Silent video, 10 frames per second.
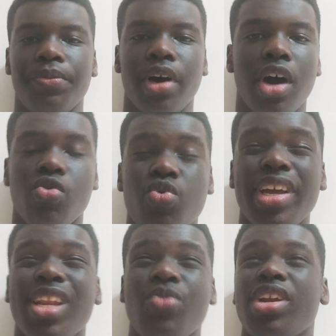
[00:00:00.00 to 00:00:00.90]
I
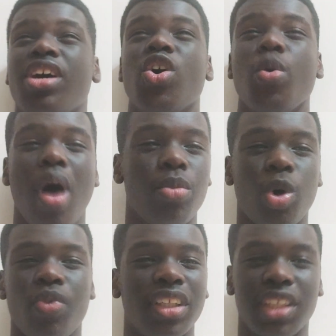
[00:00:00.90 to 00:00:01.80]
really, really hope I'm not
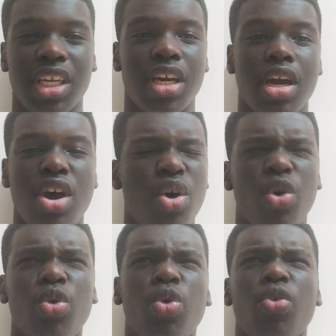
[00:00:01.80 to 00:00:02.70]
ranting
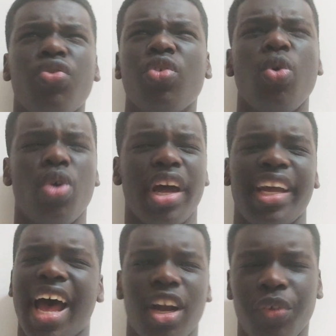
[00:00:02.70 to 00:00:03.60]
or like
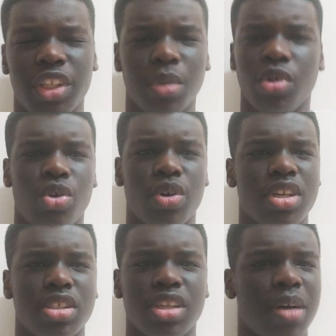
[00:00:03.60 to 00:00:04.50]
angry tomorrow
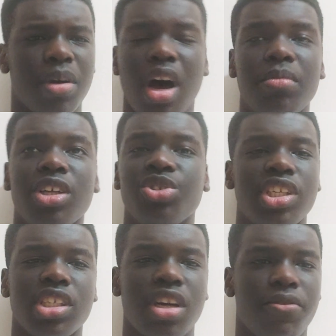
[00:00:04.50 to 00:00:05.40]
because I'm literally
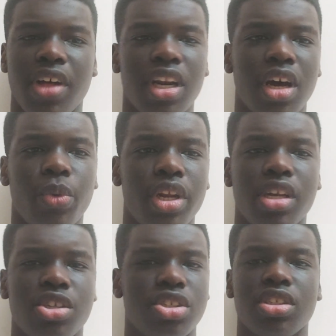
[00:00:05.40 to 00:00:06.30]
sick of that now. And
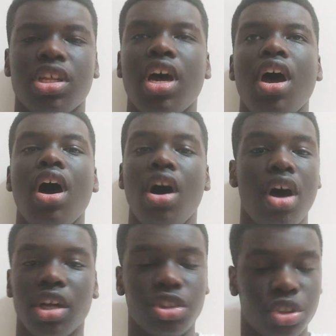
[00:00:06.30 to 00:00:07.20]
it just
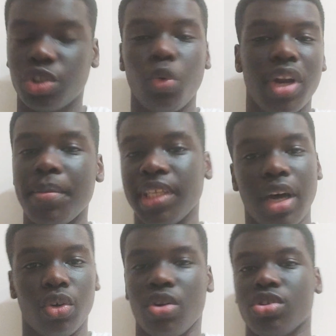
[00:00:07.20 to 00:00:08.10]
don't let me
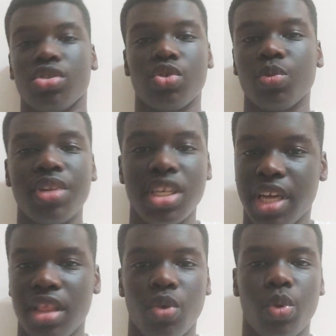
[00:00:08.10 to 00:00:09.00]
down, Arsenal. Please
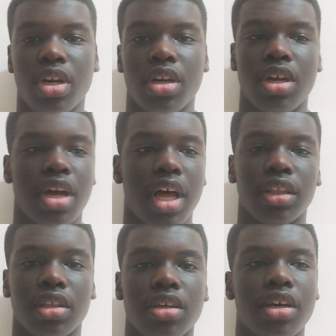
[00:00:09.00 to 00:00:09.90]
get the win,
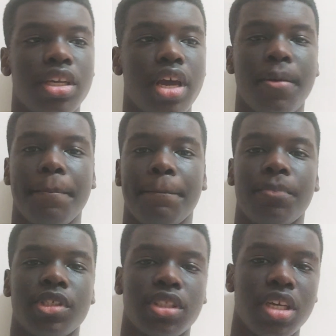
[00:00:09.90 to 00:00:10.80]
and yeah,
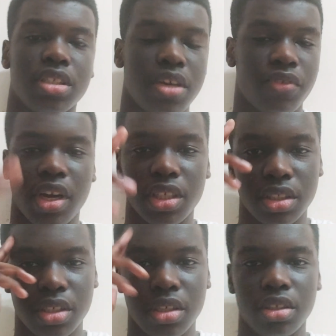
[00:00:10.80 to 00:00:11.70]
stay safe,
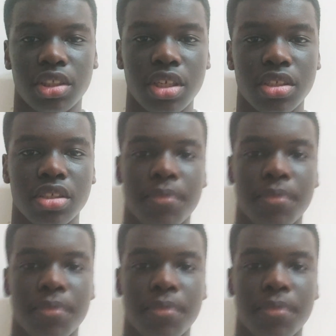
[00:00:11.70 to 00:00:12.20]
guys. Cheers.